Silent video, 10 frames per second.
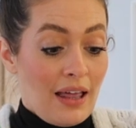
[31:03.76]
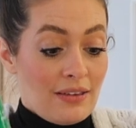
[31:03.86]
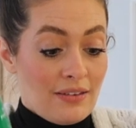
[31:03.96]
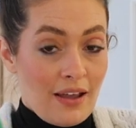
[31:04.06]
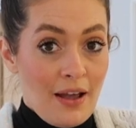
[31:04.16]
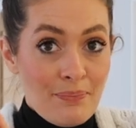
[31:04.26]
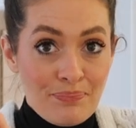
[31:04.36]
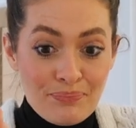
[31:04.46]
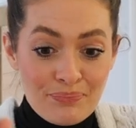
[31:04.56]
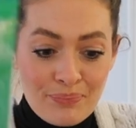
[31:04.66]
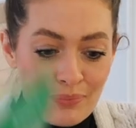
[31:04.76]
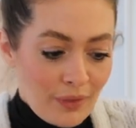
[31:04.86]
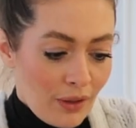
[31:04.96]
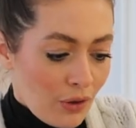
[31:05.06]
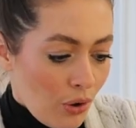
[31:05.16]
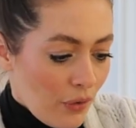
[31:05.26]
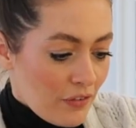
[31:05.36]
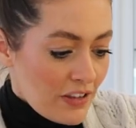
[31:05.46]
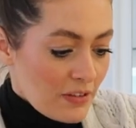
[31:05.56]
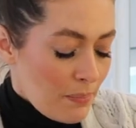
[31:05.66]
cleanser. God,
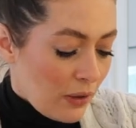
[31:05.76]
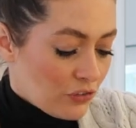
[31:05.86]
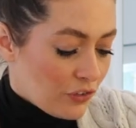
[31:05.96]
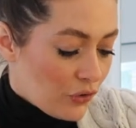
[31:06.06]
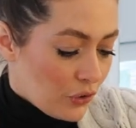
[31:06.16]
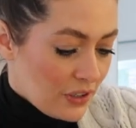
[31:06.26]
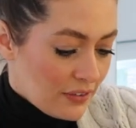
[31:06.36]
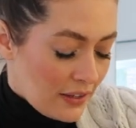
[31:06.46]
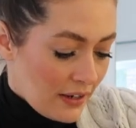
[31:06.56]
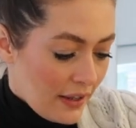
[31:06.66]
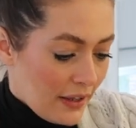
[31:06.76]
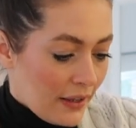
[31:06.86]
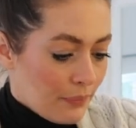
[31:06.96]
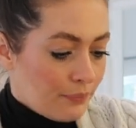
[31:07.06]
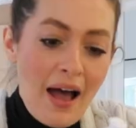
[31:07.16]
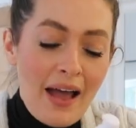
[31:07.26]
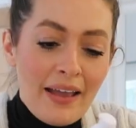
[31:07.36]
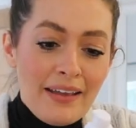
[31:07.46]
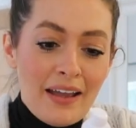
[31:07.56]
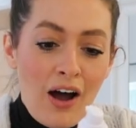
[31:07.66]
there is a bunch of goodies in here.
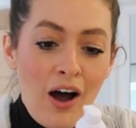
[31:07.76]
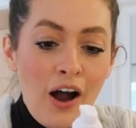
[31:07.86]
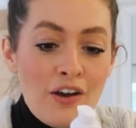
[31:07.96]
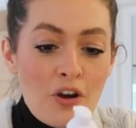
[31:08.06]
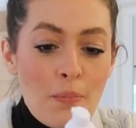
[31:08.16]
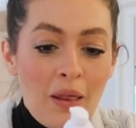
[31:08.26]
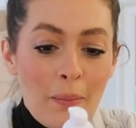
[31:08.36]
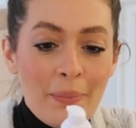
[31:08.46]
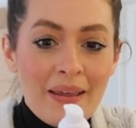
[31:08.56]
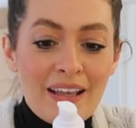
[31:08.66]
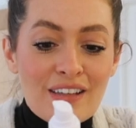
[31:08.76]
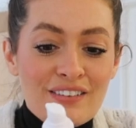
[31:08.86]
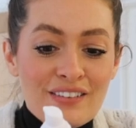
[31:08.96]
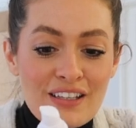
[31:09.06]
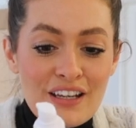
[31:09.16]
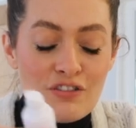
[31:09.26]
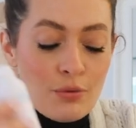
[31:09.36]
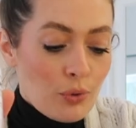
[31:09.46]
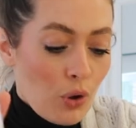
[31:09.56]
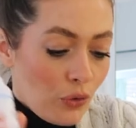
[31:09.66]
A hydroplumping
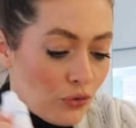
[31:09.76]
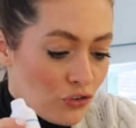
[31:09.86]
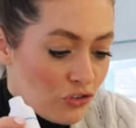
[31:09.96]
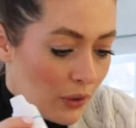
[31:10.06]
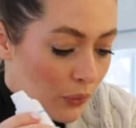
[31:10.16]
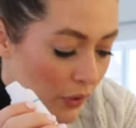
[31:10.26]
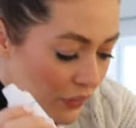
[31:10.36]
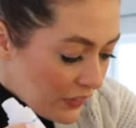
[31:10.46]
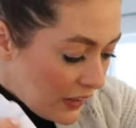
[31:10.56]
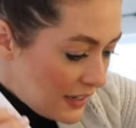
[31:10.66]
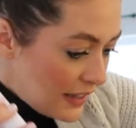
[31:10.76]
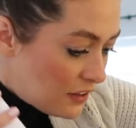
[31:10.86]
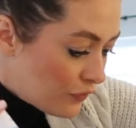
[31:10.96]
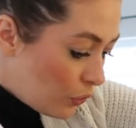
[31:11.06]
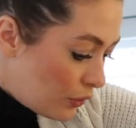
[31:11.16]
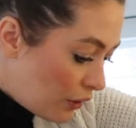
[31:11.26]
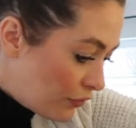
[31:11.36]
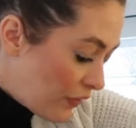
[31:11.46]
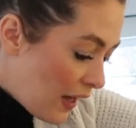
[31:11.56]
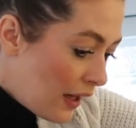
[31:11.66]
serum concentrate, although I think the lid's fallen
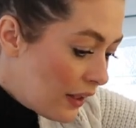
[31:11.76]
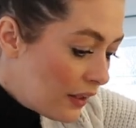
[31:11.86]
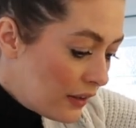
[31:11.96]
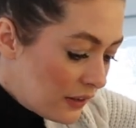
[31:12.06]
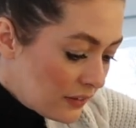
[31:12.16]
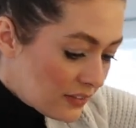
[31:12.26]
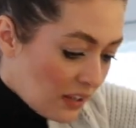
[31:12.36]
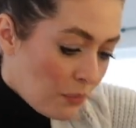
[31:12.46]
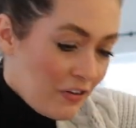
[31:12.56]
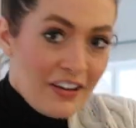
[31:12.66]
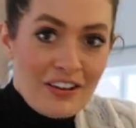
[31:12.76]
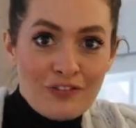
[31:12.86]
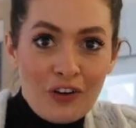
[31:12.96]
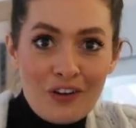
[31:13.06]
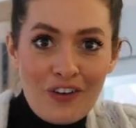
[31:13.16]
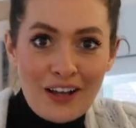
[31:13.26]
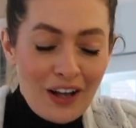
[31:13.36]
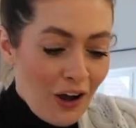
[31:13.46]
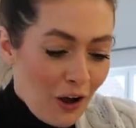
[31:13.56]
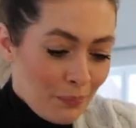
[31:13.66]
off of that somewhere in here. It's full of
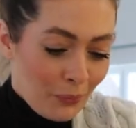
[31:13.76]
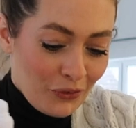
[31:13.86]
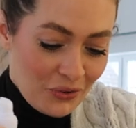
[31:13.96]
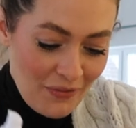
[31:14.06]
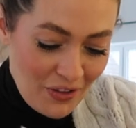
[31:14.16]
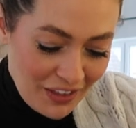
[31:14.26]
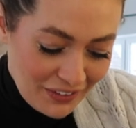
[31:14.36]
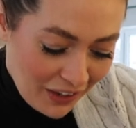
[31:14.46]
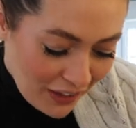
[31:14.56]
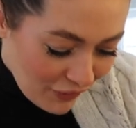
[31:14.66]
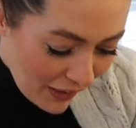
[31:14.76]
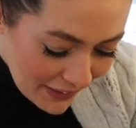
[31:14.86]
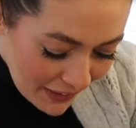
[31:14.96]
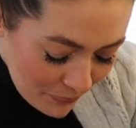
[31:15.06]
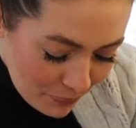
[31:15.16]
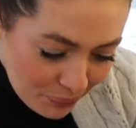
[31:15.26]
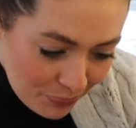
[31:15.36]
like cardboard, so everything's kind of like